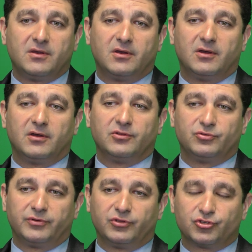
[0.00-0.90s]
uh,
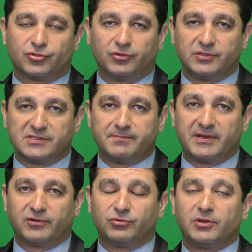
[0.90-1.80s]
during the show it's
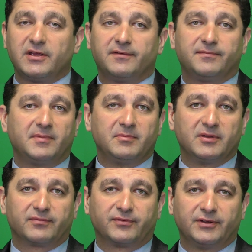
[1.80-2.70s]
better to have maybe
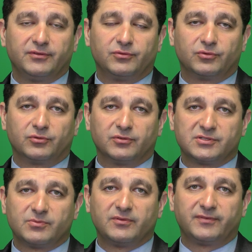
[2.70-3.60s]
a friend or
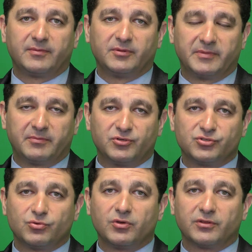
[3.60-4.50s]
someone family
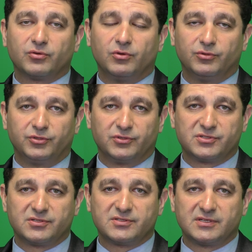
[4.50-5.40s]
members who can hold your
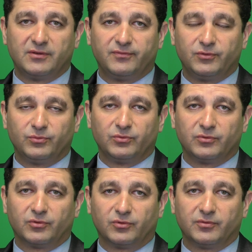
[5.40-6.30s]
cell phone
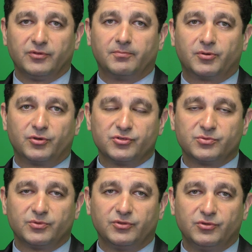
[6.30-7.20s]
or your
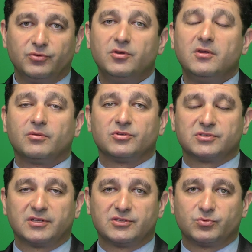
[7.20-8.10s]
purse with you
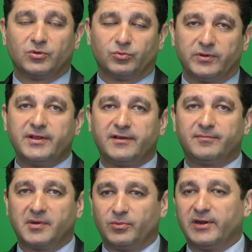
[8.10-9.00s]
because guess what we
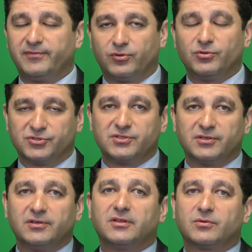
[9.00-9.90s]
have my wife holds
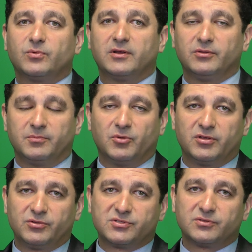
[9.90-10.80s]
the like while the
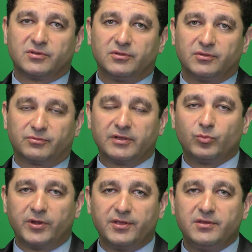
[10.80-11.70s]
models on the
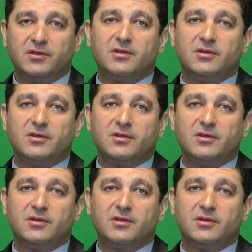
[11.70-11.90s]
runway